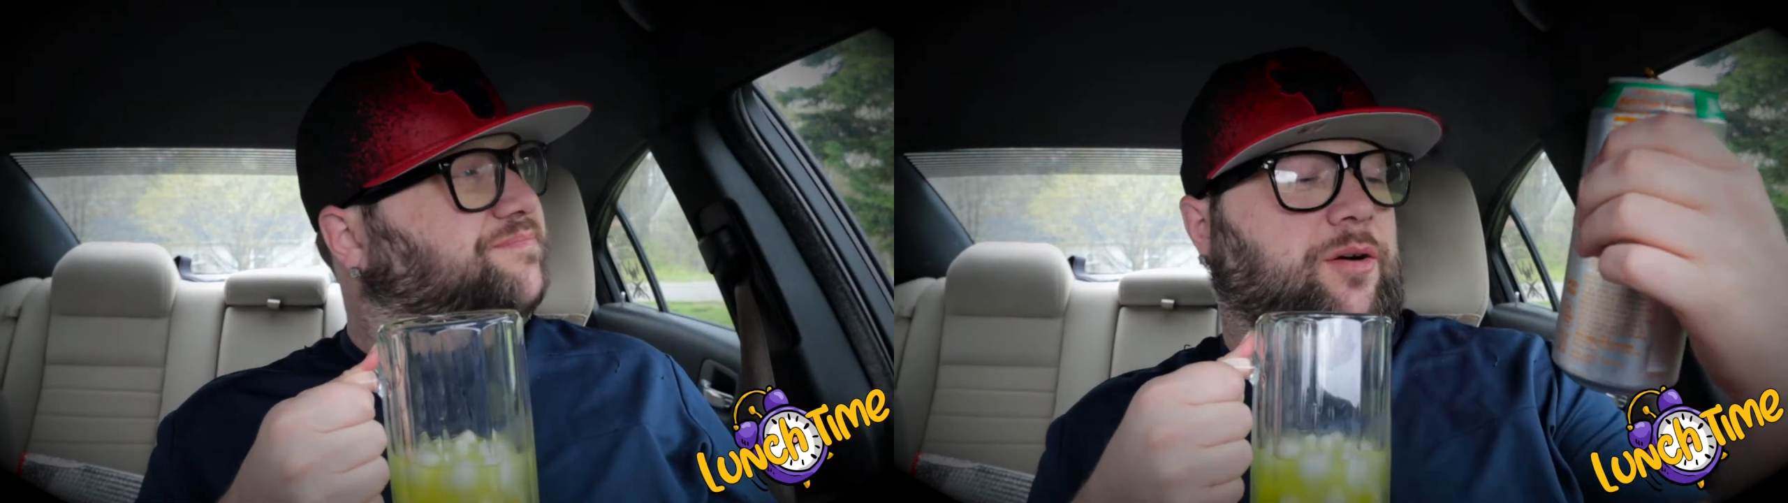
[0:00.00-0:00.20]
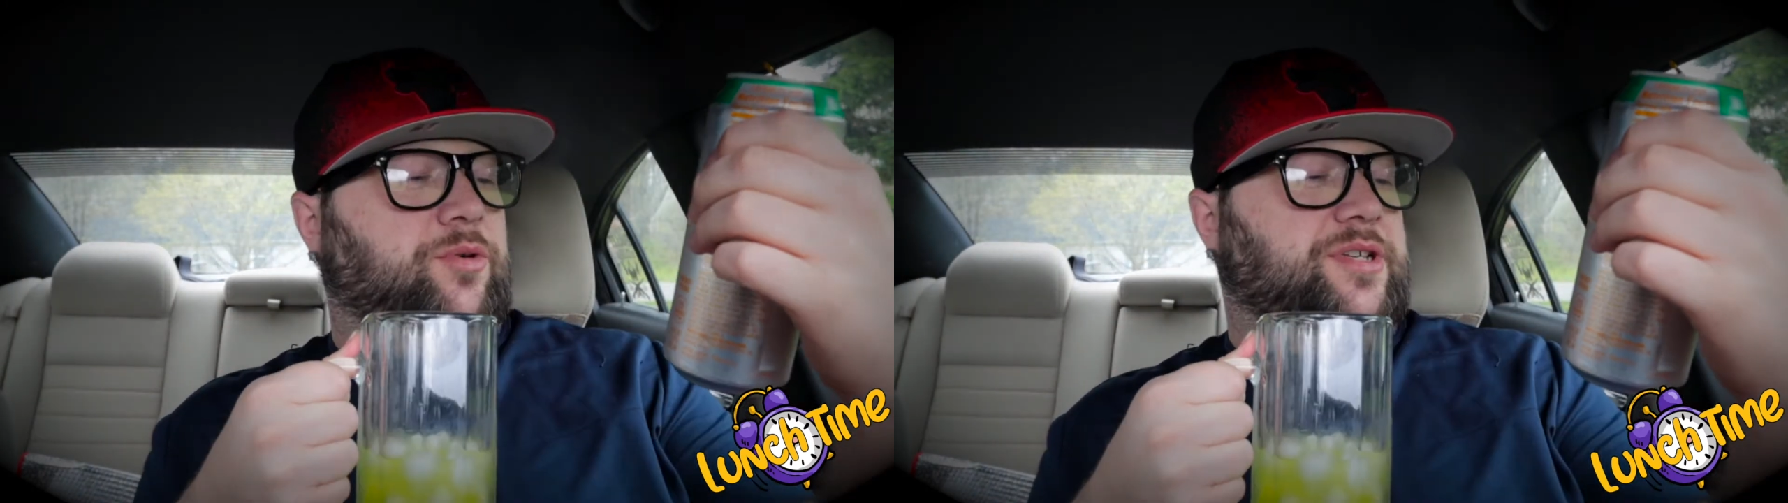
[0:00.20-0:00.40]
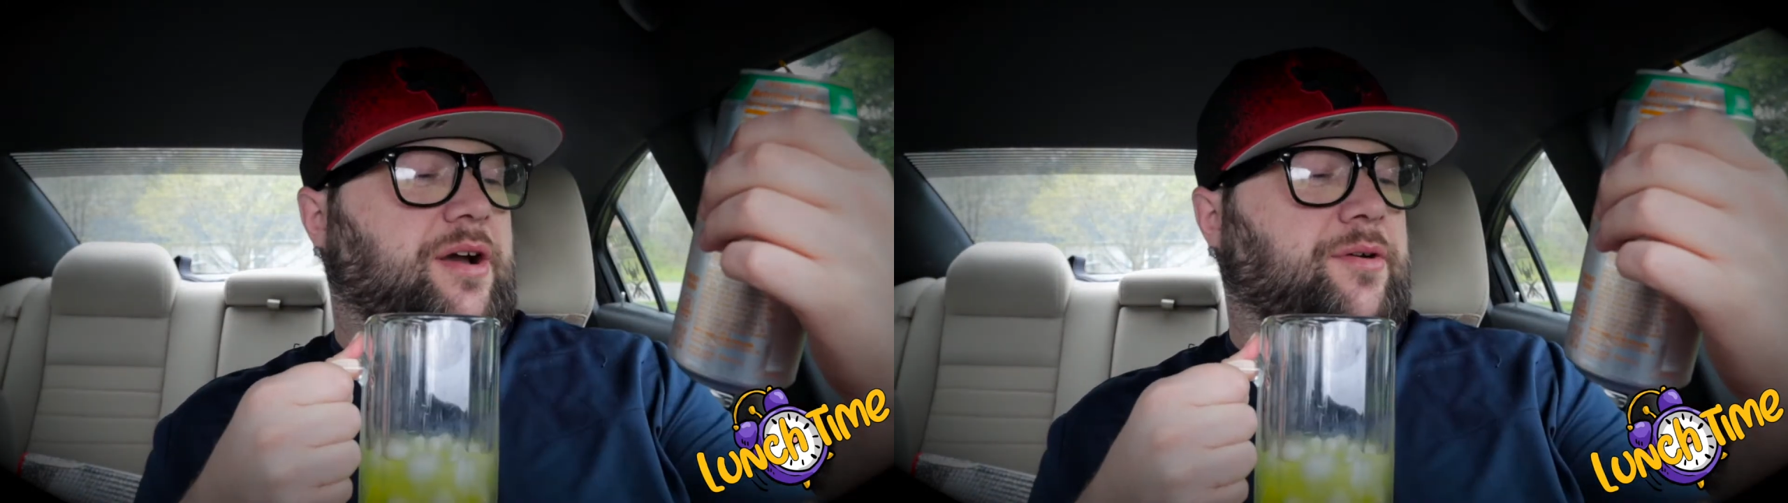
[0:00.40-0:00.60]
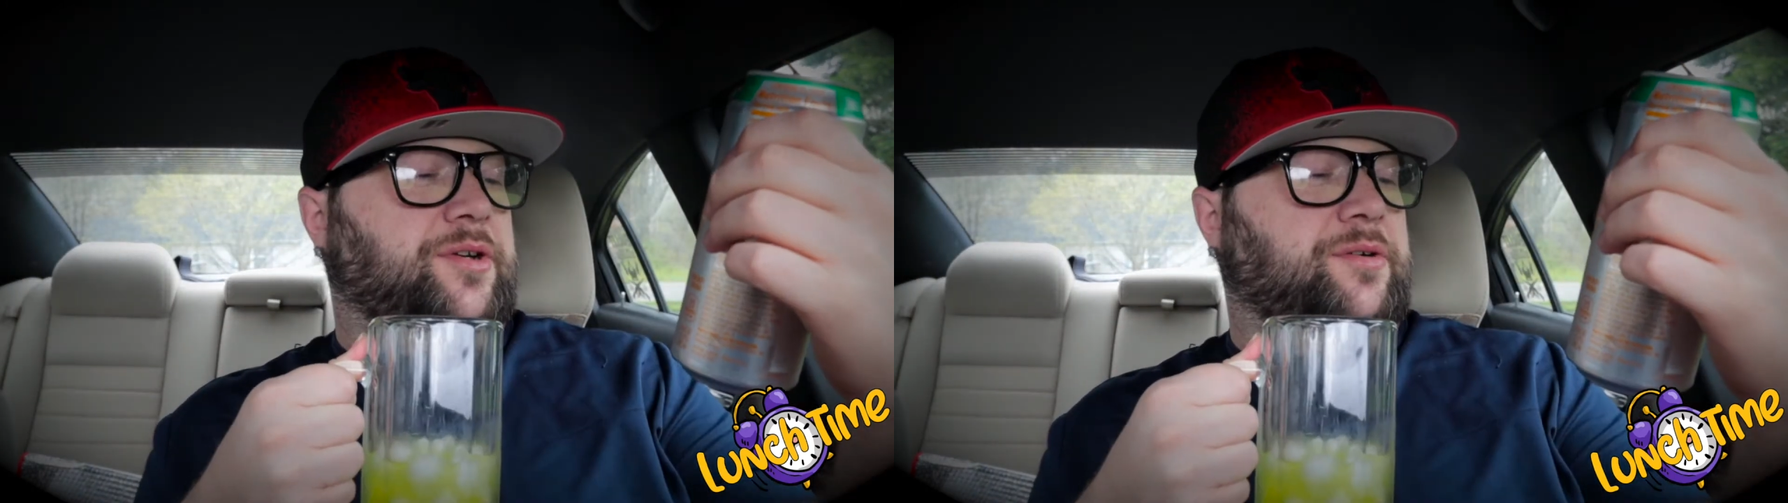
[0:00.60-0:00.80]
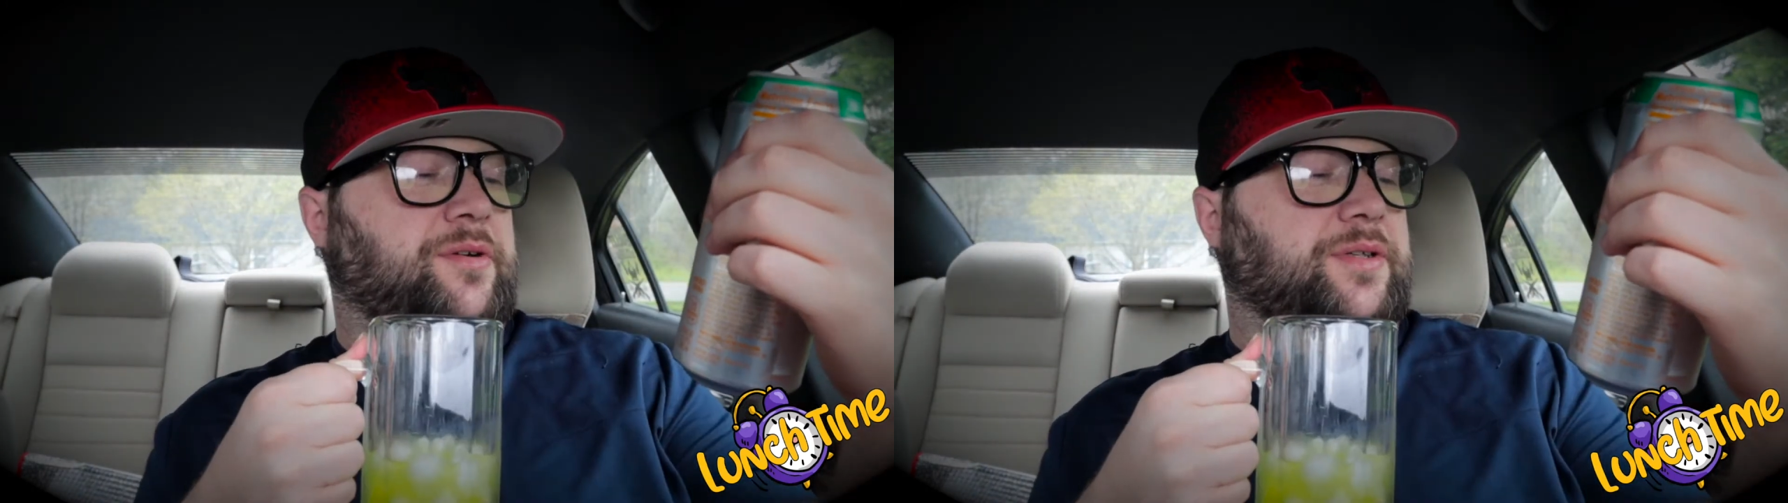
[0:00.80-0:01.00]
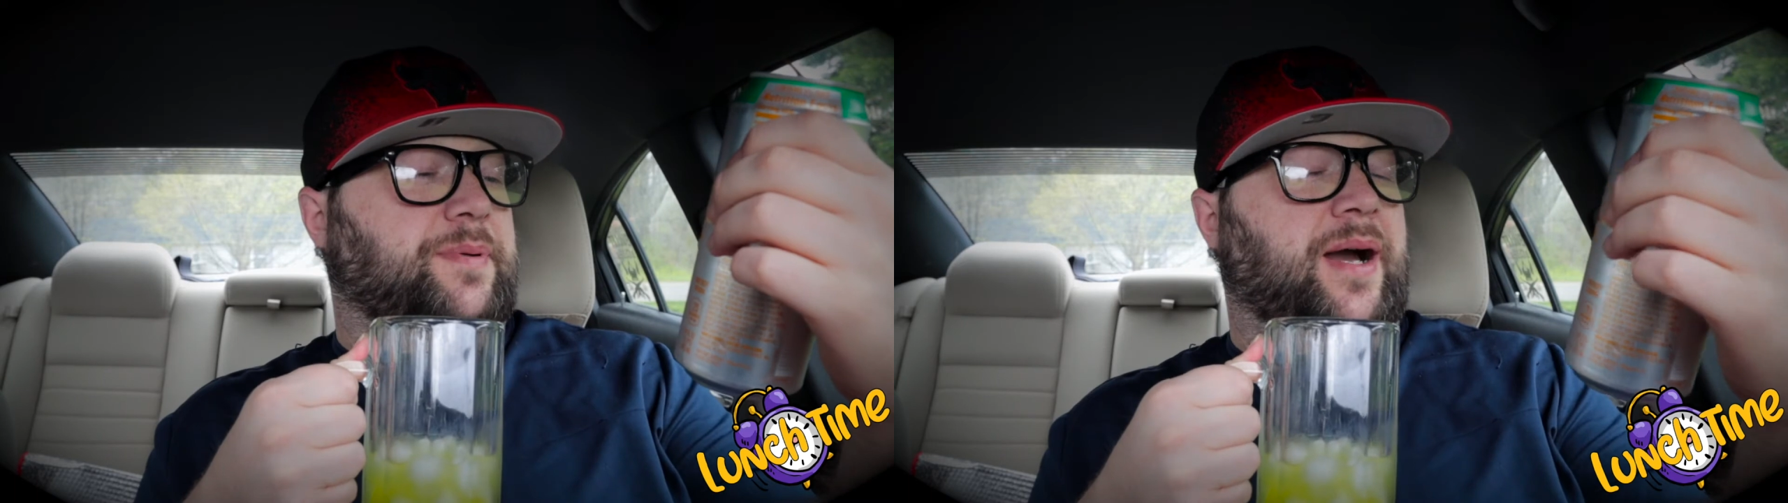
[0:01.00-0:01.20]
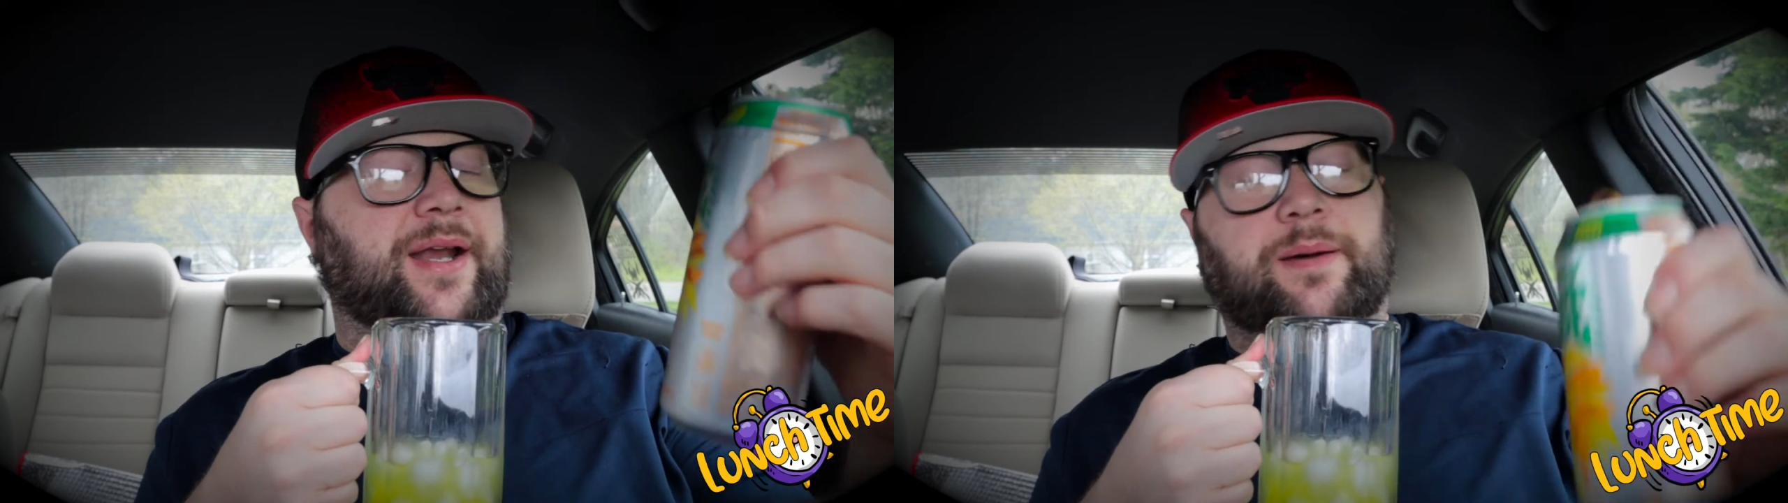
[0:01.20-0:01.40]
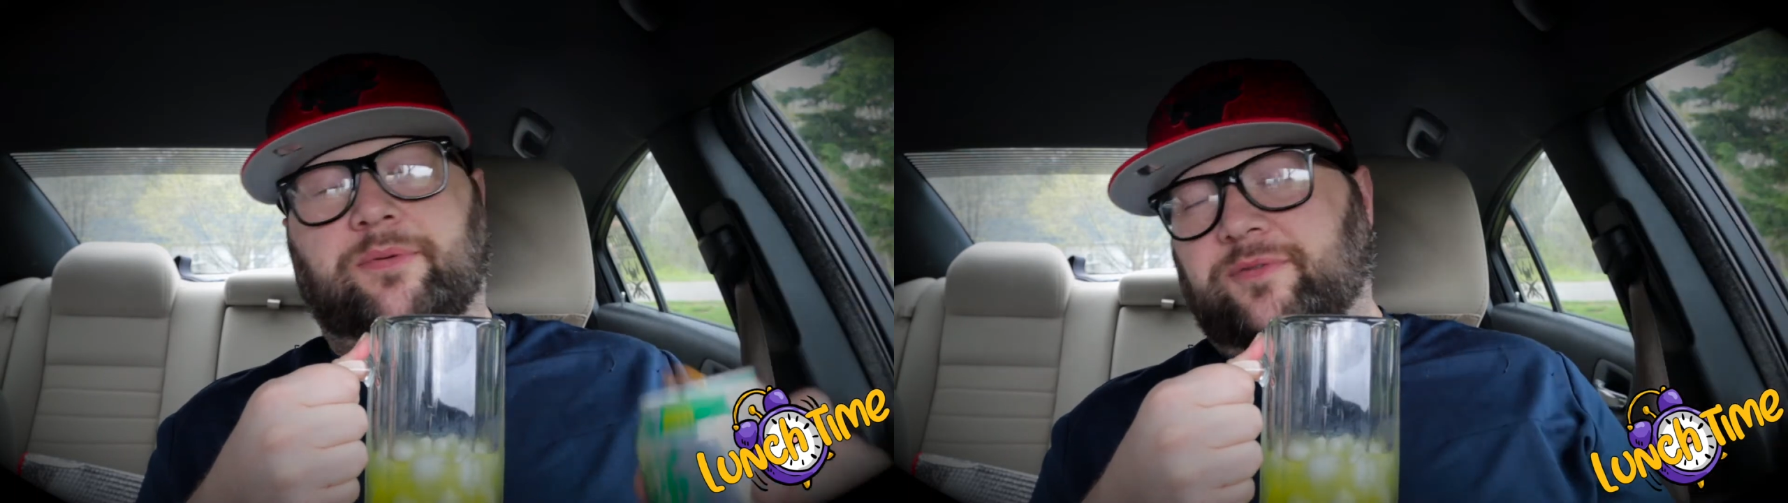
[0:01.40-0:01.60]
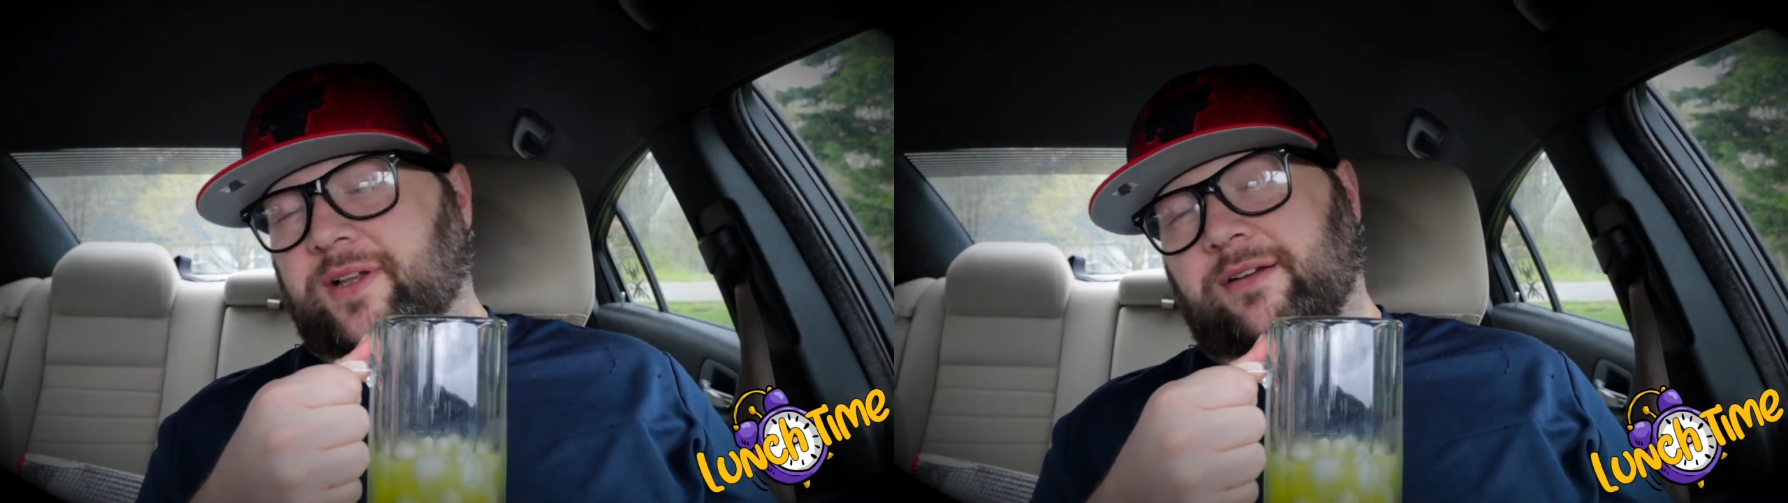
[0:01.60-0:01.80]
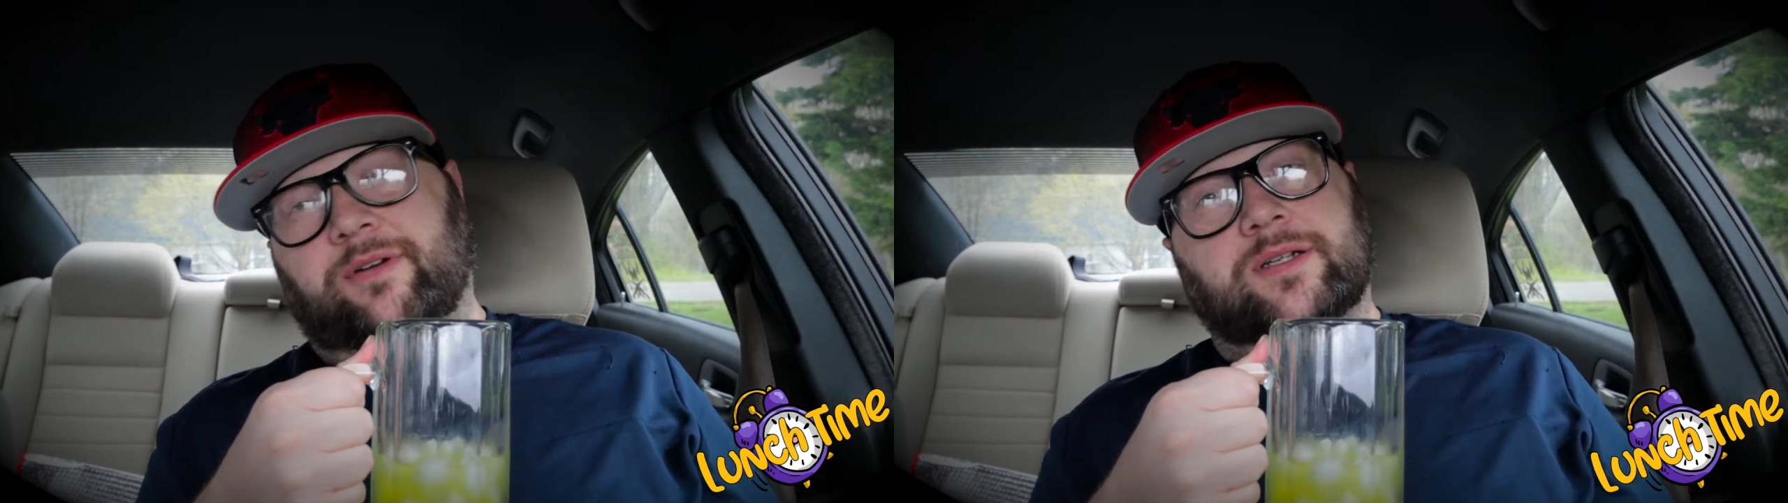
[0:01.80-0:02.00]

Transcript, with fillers: I wish I would have known it was pineapple flavor,